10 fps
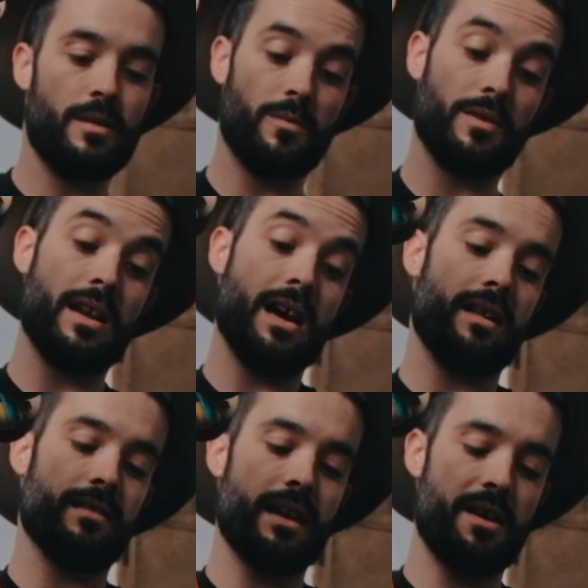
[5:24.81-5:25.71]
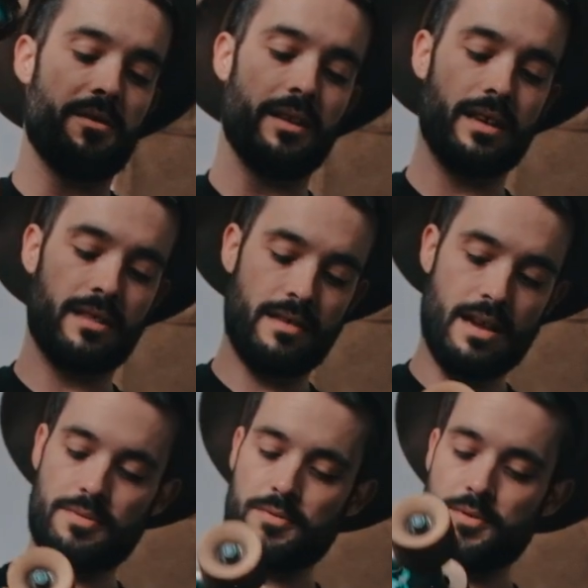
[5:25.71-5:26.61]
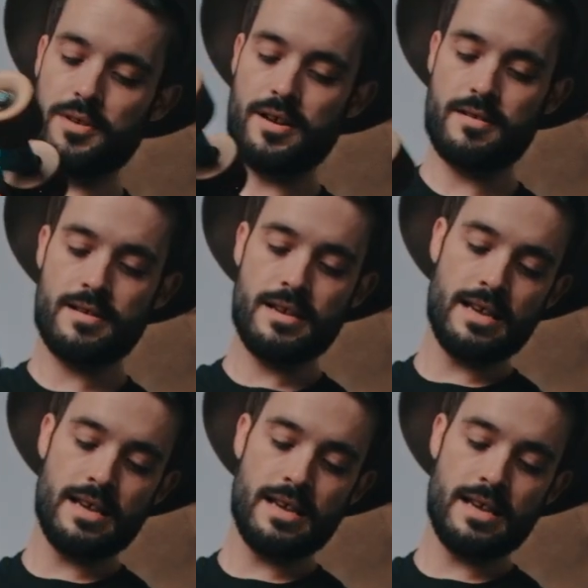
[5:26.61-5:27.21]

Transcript: will not allow you to get that through there,